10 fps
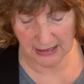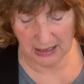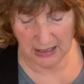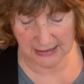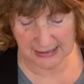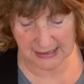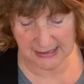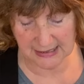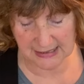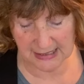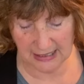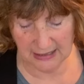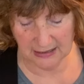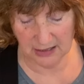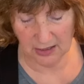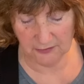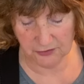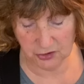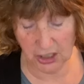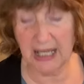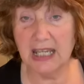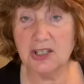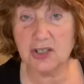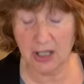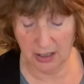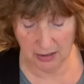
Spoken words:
constant state of change